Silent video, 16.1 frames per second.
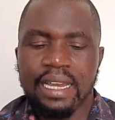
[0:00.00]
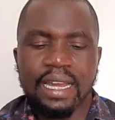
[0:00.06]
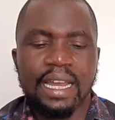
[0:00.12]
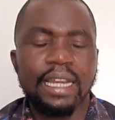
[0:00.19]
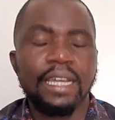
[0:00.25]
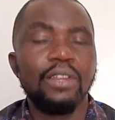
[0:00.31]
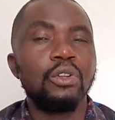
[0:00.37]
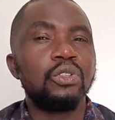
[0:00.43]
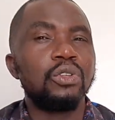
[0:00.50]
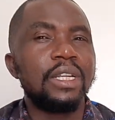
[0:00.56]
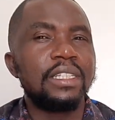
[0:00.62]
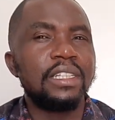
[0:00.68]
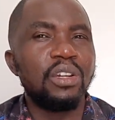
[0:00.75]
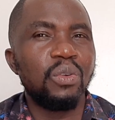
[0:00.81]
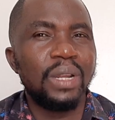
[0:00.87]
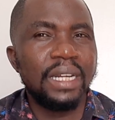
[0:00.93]
And he also
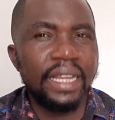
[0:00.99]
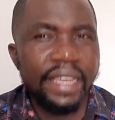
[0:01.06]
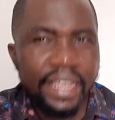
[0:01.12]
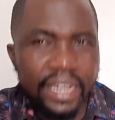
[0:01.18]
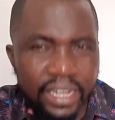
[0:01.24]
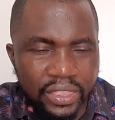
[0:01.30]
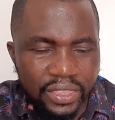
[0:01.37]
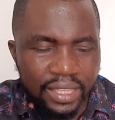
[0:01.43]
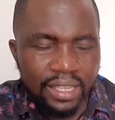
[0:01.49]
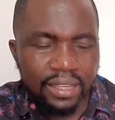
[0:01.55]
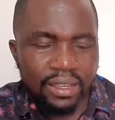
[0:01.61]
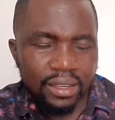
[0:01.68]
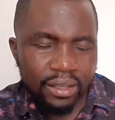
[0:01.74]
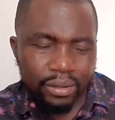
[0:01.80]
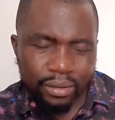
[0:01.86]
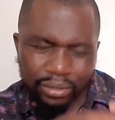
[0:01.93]
doesn't want anything,
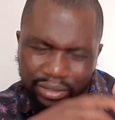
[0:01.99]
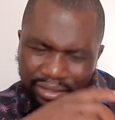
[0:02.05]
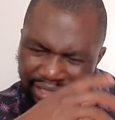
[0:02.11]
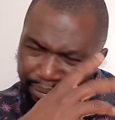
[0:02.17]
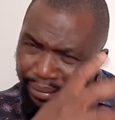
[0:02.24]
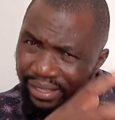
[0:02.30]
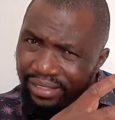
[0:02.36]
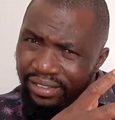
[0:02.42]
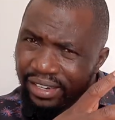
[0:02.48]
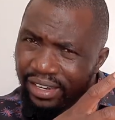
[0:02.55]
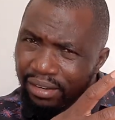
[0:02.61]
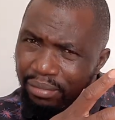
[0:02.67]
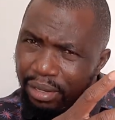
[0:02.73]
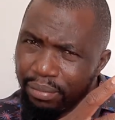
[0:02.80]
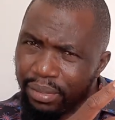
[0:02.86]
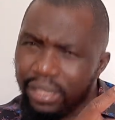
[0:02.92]
some extent
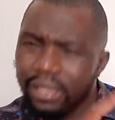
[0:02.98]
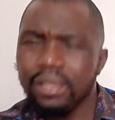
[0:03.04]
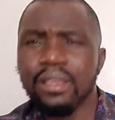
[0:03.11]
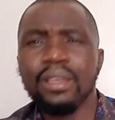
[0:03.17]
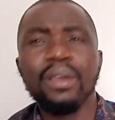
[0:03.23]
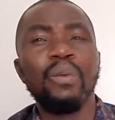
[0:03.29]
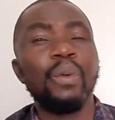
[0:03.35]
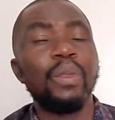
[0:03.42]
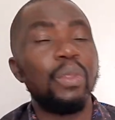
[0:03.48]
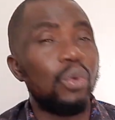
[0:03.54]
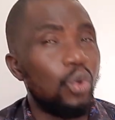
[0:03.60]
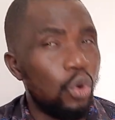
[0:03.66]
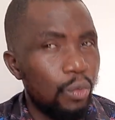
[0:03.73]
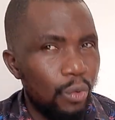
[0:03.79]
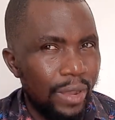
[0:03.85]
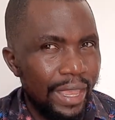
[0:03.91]
maybe, with
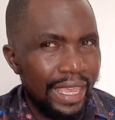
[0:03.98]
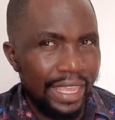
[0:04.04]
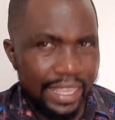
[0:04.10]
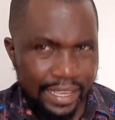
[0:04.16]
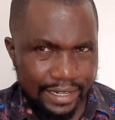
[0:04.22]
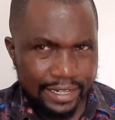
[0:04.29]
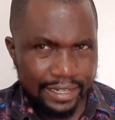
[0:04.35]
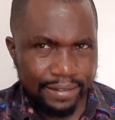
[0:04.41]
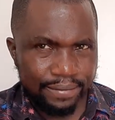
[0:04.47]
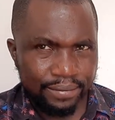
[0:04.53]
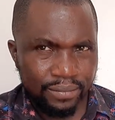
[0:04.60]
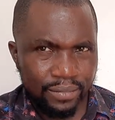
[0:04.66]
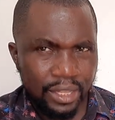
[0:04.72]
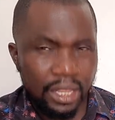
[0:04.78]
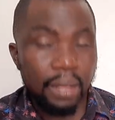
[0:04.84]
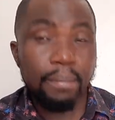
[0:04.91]
Uhuru Muigai Kenyatta,
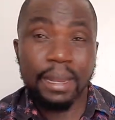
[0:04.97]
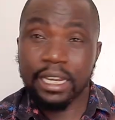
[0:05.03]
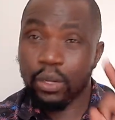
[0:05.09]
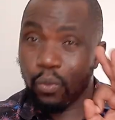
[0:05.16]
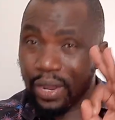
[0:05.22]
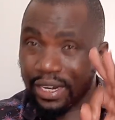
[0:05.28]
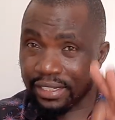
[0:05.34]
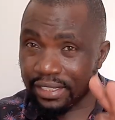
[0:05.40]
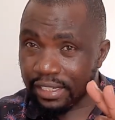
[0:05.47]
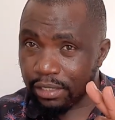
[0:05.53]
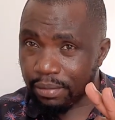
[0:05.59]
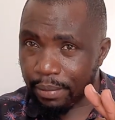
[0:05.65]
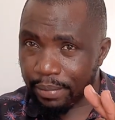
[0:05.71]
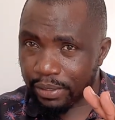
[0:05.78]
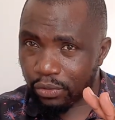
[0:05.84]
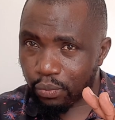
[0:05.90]
but he wants his
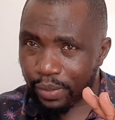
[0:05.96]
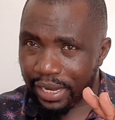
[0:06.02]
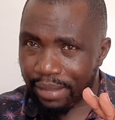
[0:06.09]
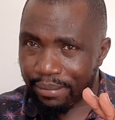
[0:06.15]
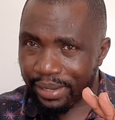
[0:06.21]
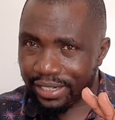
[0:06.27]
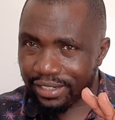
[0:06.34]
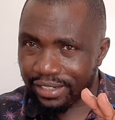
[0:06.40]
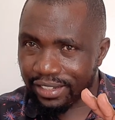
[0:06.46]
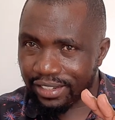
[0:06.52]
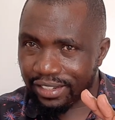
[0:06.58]
members of parliament.